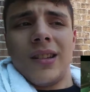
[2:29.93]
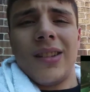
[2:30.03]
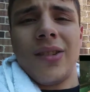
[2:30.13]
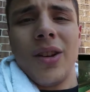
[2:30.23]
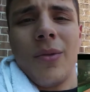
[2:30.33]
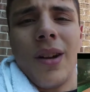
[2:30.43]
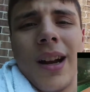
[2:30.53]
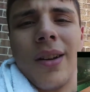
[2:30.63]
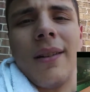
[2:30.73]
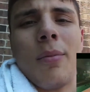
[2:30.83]
Don't get me wrong,
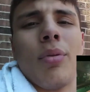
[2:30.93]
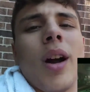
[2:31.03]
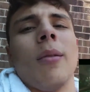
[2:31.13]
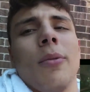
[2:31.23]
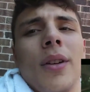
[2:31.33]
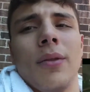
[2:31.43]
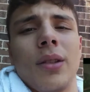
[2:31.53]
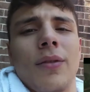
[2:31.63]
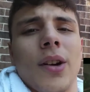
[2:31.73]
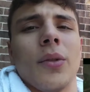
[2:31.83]
I don't have a problem with
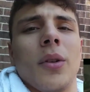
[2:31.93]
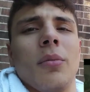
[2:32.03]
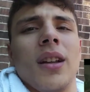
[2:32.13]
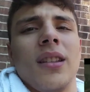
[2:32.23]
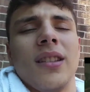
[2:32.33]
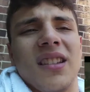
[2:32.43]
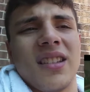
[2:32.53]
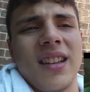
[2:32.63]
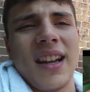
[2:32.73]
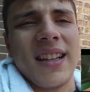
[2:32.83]
the first one, but the
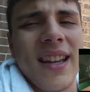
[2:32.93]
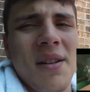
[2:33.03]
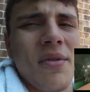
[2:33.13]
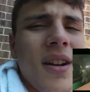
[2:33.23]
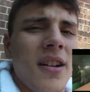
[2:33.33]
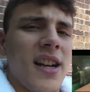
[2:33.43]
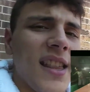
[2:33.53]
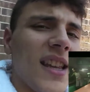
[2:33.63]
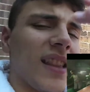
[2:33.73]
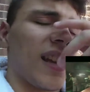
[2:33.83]
second time around, I
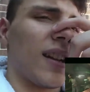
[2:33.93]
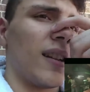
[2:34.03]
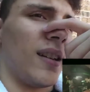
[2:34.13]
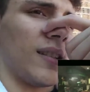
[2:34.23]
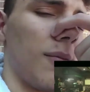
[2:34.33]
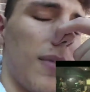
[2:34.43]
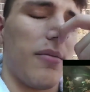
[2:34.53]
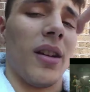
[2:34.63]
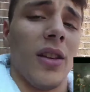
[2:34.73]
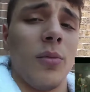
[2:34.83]
think they could have done something
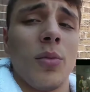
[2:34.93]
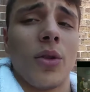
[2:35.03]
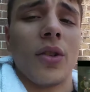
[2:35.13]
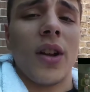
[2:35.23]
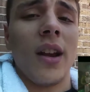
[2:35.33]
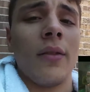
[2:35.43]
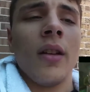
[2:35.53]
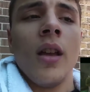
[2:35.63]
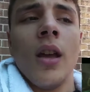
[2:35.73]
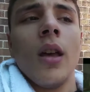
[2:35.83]
maybe a little bit more creative.
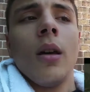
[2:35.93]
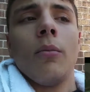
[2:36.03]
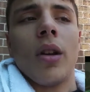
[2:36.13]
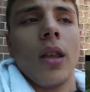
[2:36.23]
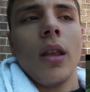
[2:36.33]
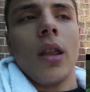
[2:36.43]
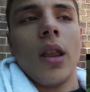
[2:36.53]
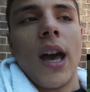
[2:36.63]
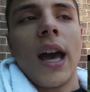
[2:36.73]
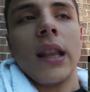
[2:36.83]
But other
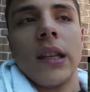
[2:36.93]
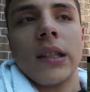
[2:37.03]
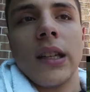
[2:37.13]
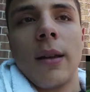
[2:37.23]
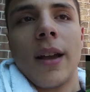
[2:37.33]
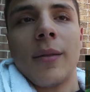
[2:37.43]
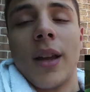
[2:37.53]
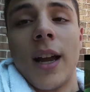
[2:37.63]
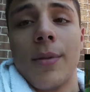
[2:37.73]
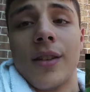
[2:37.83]
than that, this game has
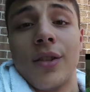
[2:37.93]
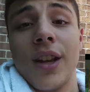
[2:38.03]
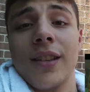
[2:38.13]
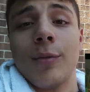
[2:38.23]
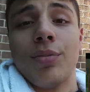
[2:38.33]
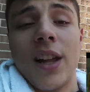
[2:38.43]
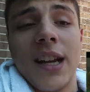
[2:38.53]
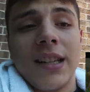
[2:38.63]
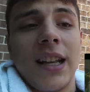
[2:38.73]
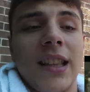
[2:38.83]
me hyped as hell. You get to
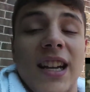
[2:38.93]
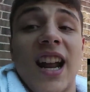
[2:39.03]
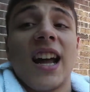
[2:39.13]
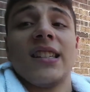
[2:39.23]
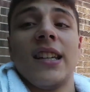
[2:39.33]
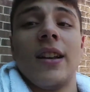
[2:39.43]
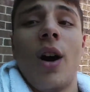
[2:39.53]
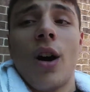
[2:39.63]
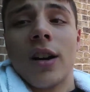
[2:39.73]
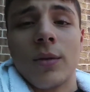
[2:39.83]
play as like the Nazi
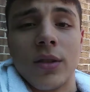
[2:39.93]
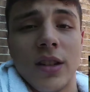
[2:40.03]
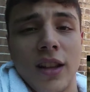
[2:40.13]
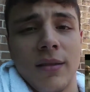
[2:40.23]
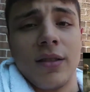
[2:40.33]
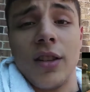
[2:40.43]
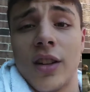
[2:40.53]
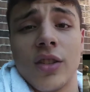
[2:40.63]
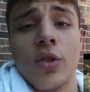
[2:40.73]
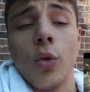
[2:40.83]
dogs, which like
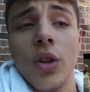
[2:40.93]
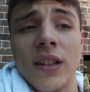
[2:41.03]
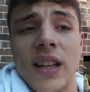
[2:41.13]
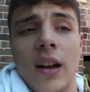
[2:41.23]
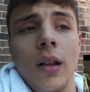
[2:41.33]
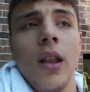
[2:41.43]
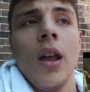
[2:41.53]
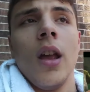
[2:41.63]
looks cool as hell.